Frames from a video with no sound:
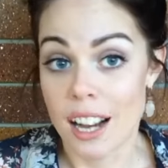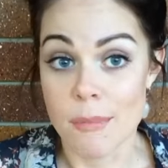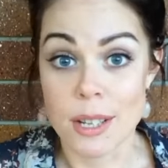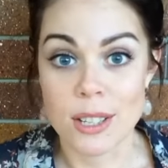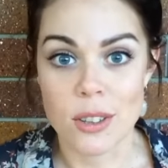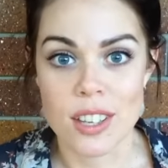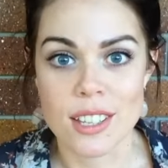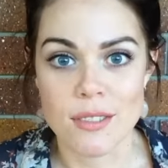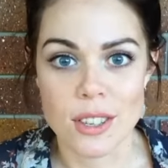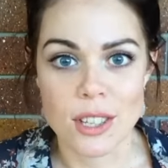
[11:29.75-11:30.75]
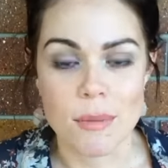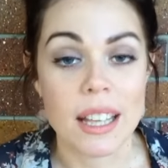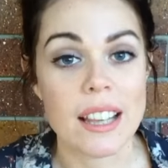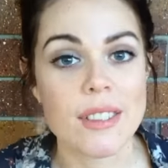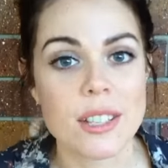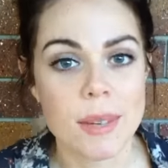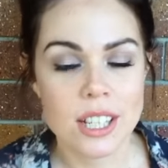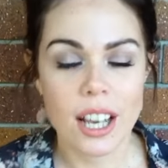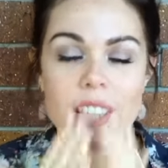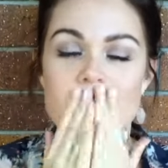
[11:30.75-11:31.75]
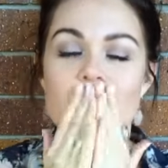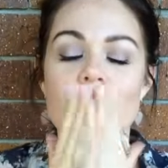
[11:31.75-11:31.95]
on my two years of YouTube. I love you so much, guys.